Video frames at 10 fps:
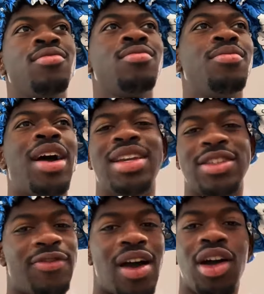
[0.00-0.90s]

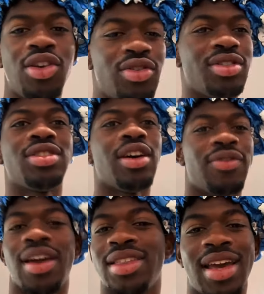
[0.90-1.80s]
values and stuff
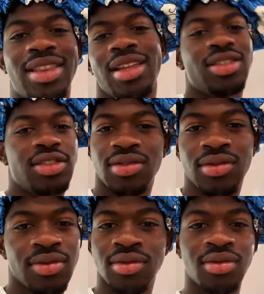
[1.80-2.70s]
like that. That's
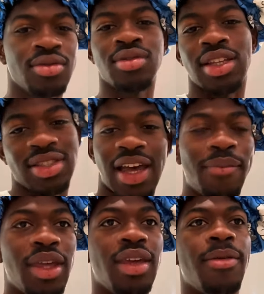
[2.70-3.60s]
not
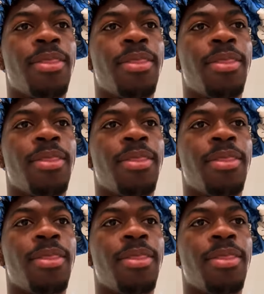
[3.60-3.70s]
me.